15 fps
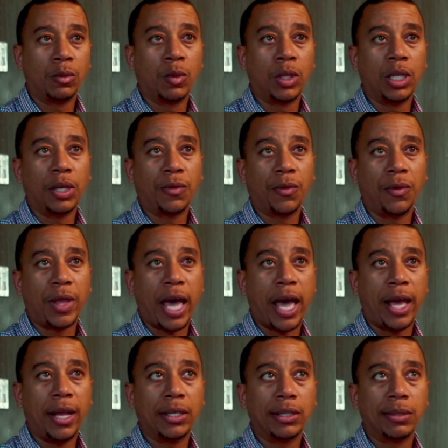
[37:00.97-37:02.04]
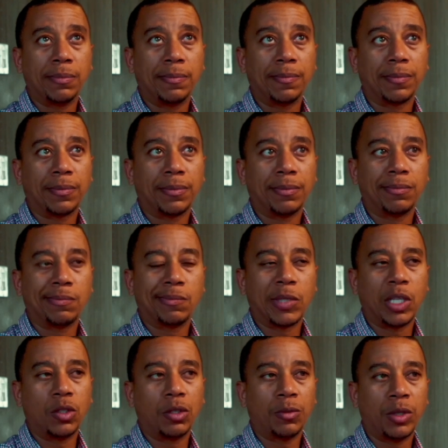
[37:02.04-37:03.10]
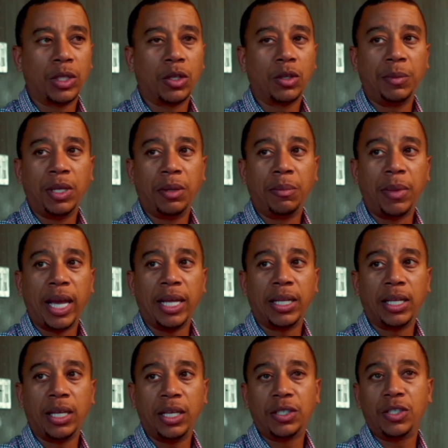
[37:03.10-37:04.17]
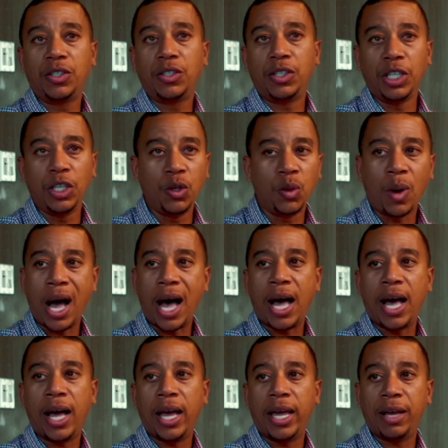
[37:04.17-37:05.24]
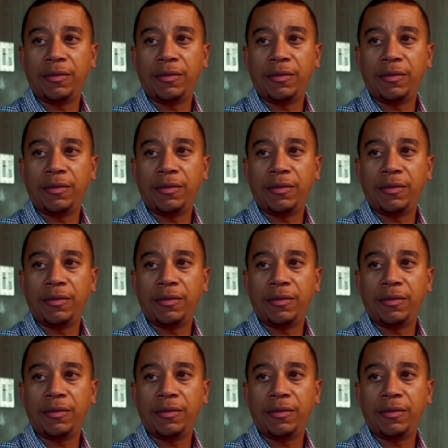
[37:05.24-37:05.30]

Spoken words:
to want to look for that. Those are really going to be the main things. CUI,